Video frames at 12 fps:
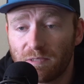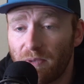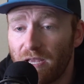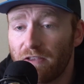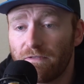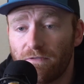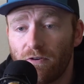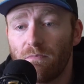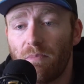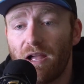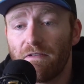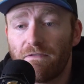Spike Fern
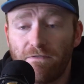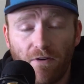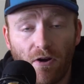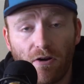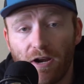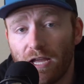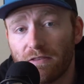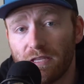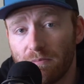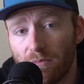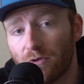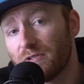by far had
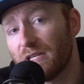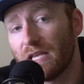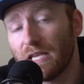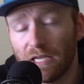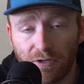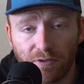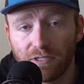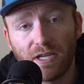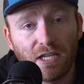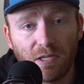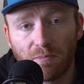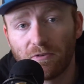the most
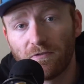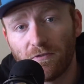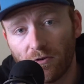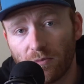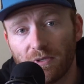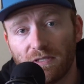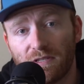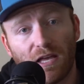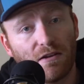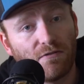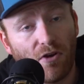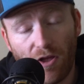irritating performance
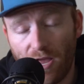out of